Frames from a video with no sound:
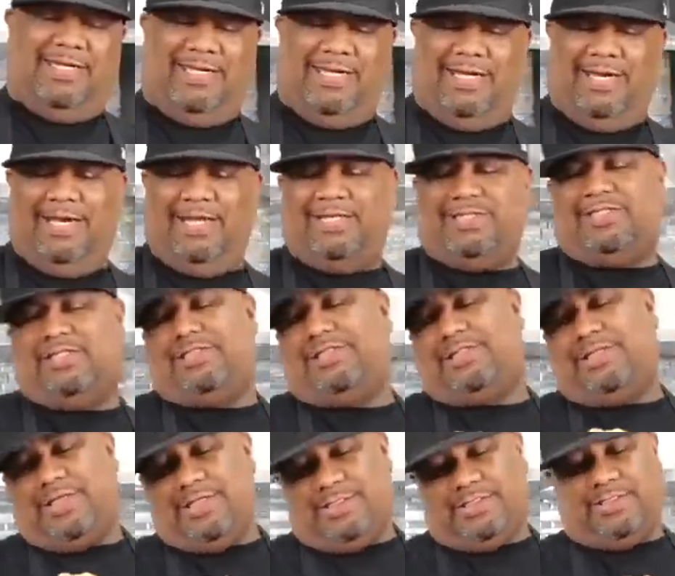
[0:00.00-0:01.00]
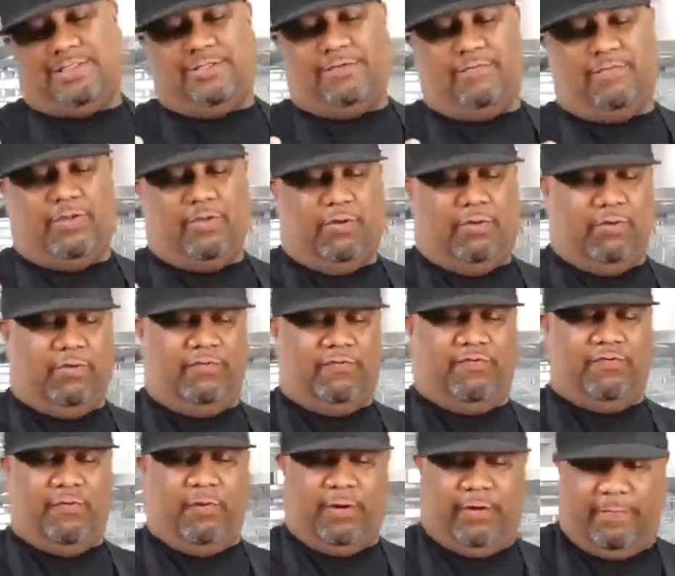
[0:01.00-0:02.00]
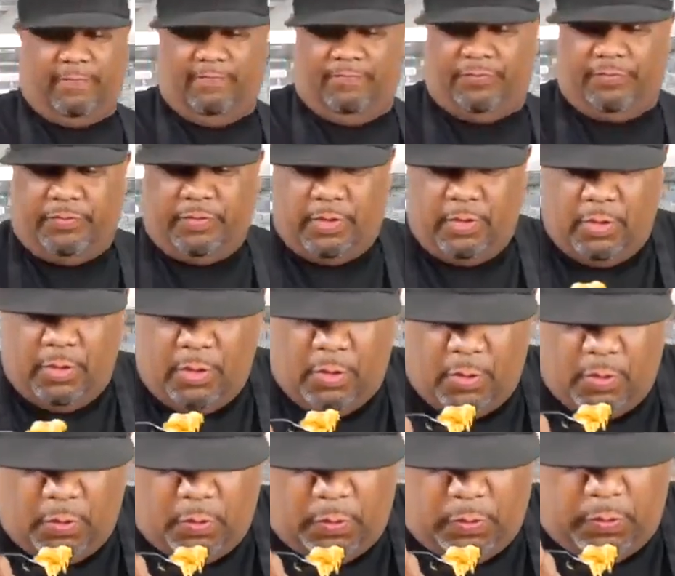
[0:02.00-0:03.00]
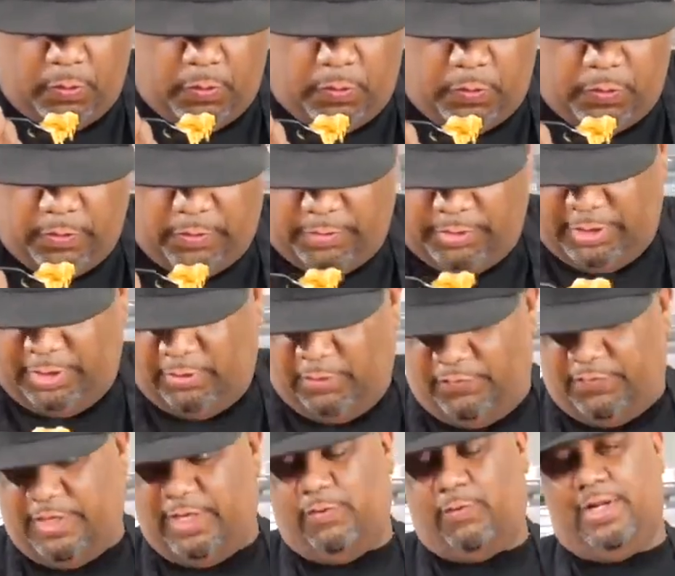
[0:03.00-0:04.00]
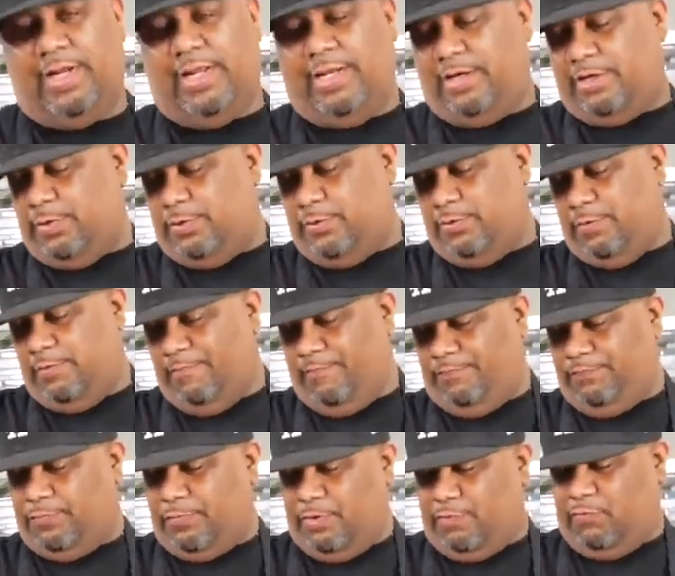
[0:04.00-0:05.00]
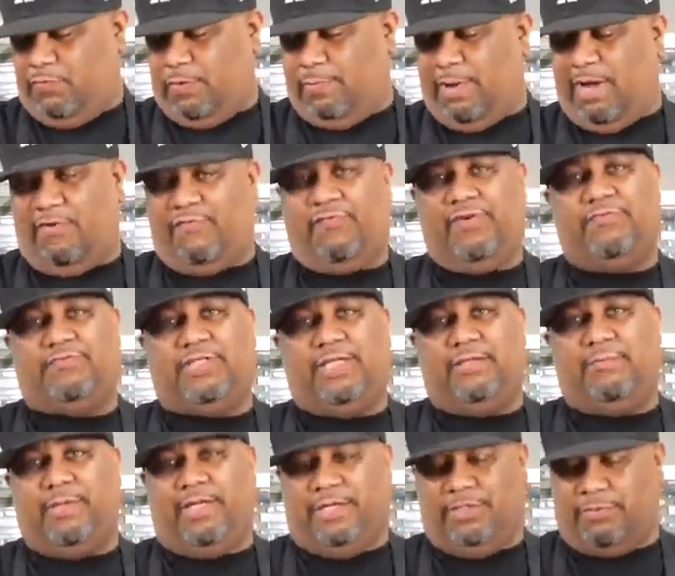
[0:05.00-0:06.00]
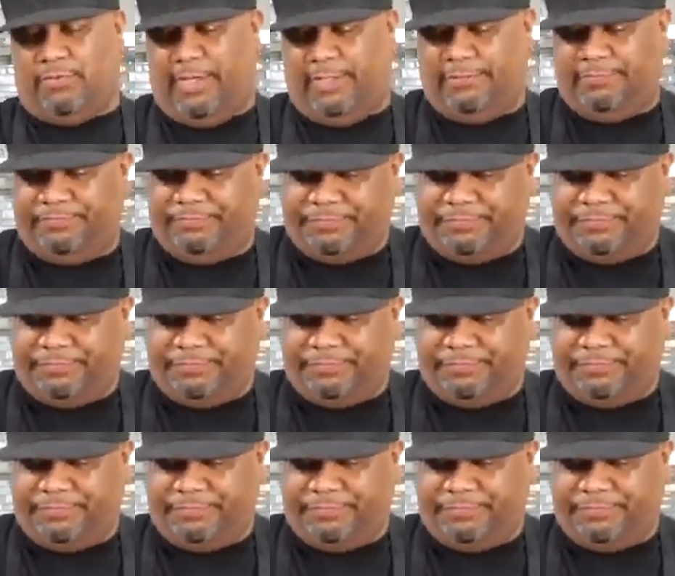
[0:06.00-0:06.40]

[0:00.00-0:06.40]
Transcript: deliciousness on a fork. And don't forget, we let it cool for about 15 minutes, right?